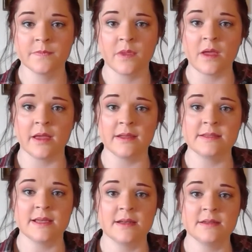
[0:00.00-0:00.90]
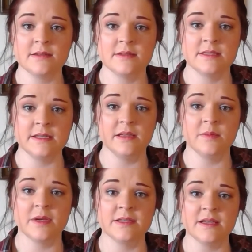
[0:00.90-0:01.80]
I consent, steeling
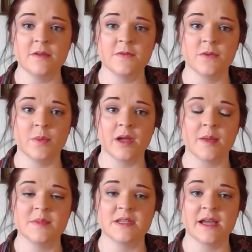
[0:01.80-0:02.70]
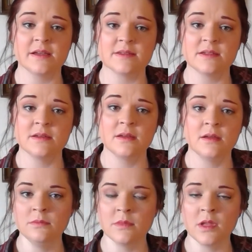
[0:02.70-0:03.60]
myself for what comes next.
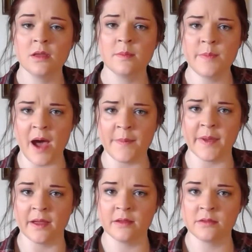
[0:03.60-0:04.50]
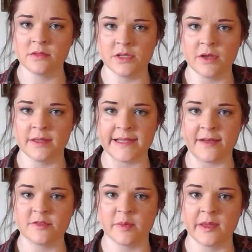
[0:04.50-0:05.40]
Papa, she calls
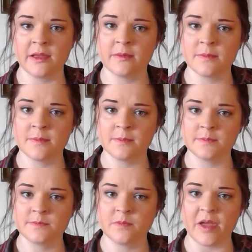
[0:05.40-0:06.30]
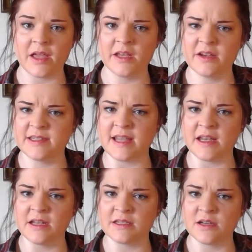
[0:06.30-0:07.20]
after me. I can hear a
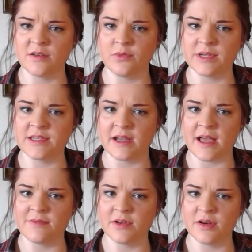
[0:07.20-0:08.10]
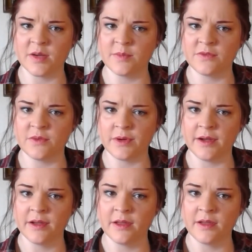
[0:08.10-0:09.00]
steadiness in her voice that I haven't heard before.
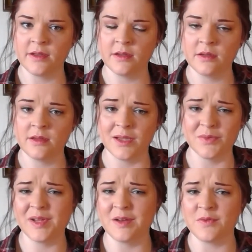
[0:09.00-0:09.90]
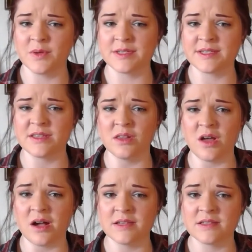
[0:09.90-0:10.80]
It reinforces the
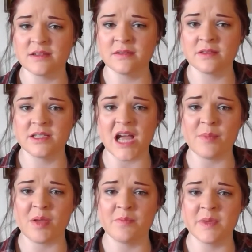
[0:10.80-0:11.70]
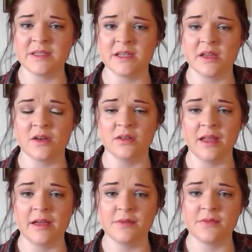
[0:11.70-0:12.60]
loss, the time I'm missing in her
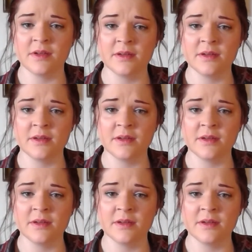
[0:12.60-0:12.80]
life.